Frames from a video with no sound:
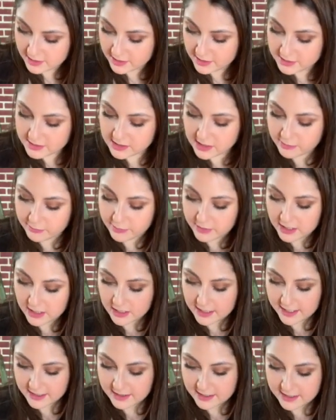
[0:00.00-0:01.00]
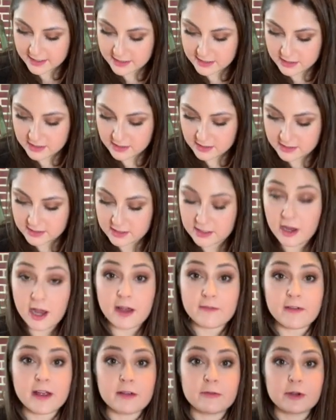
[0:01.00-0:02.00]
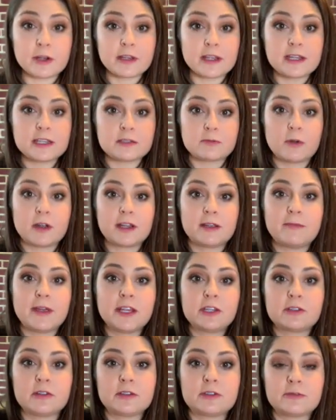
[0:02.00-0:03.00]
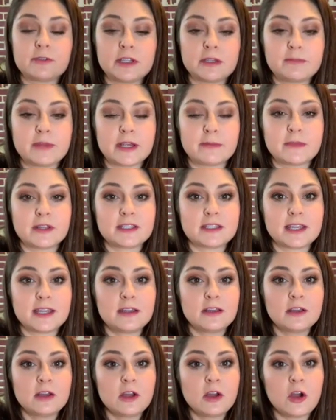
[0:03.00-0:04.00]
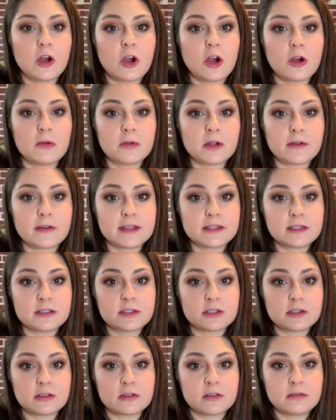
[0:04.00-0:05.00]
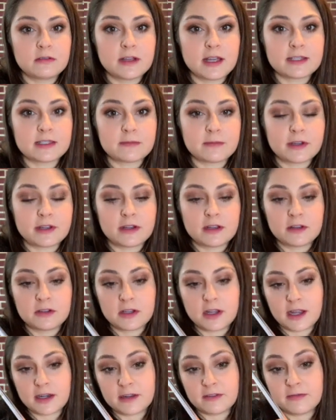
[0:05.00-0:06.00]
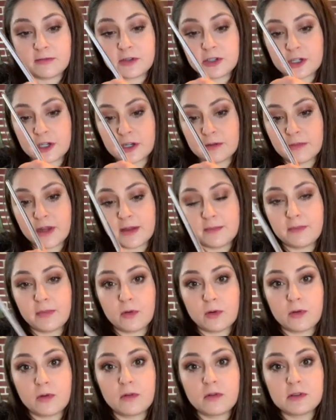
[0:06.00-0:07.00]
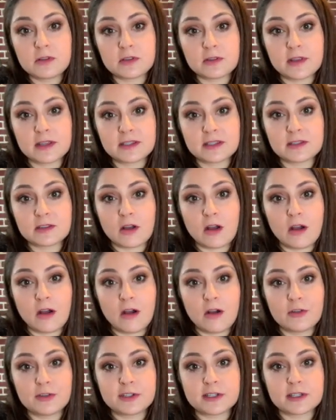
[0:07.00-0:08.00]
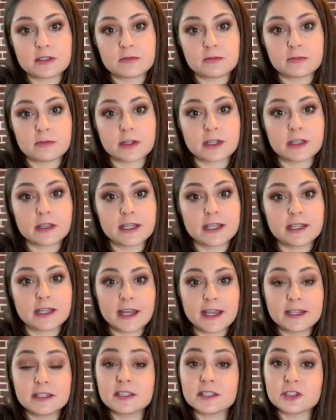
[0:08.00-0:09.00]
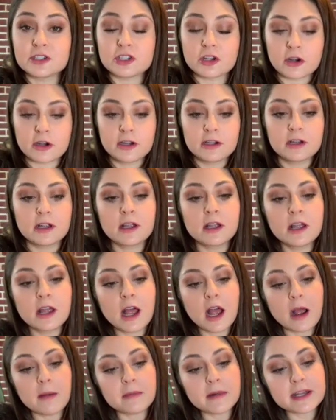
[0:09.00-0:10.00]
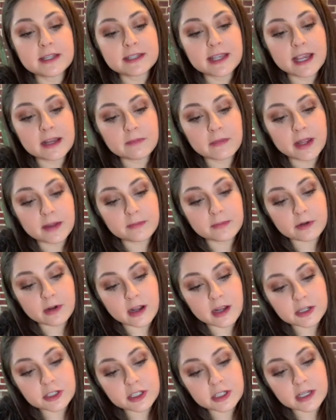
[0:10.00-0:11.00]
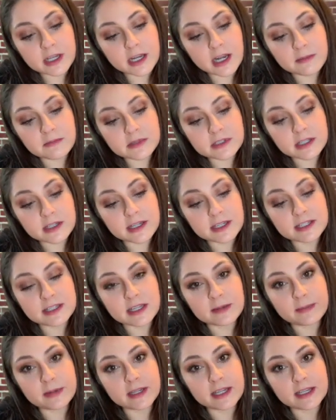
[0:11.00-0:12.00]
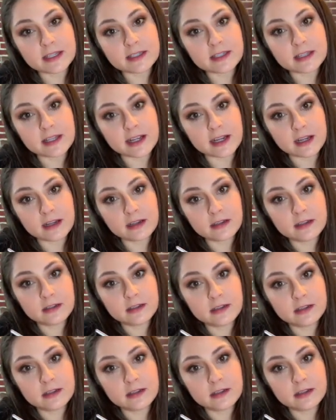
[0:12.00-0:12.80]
So I really like this, because if I really just wanna make sure it's really pigmented, all I'm going to do is I'm gonna kind of turn my bowl. So this is all just really nice and dark. I'm gonna take my brush and I'm just gonna dip it into there